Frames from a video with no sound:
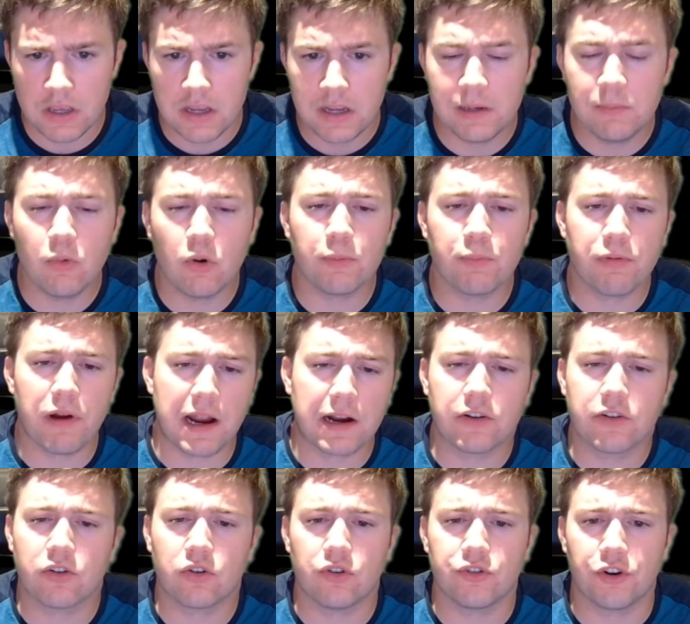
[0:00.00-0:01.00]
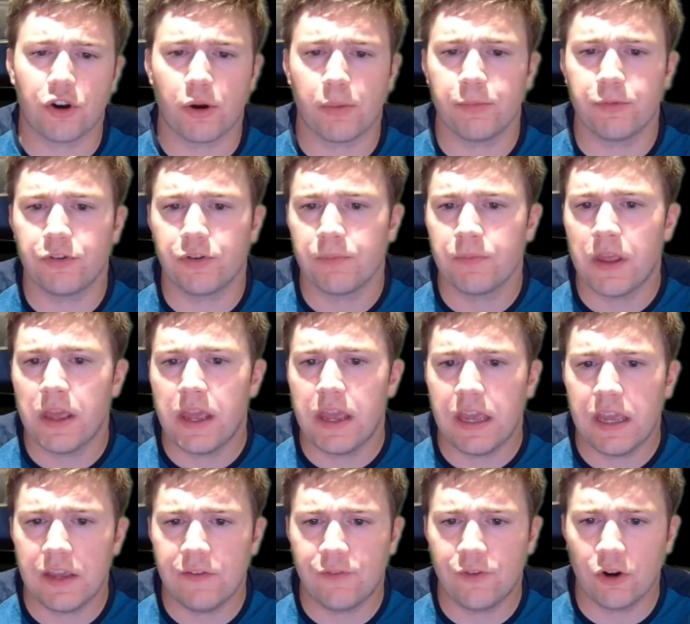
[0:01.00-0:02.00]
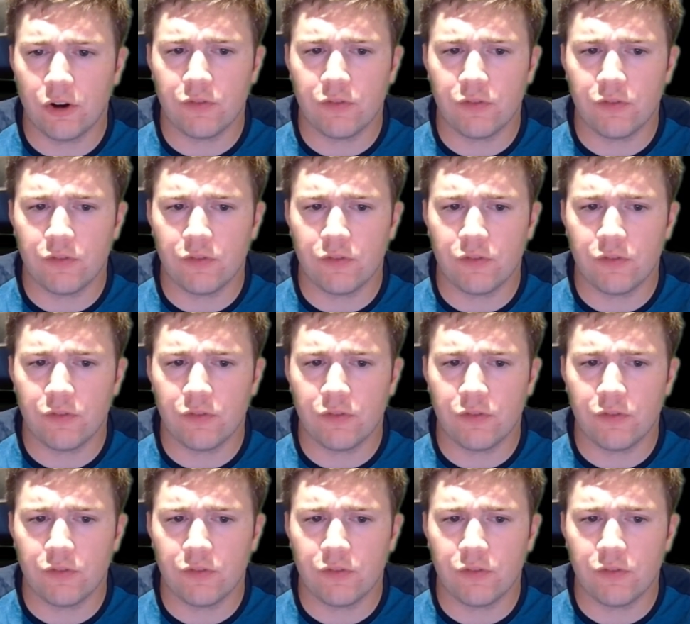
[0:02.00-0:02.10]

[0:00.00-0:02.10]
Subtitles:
In more practical terms, if your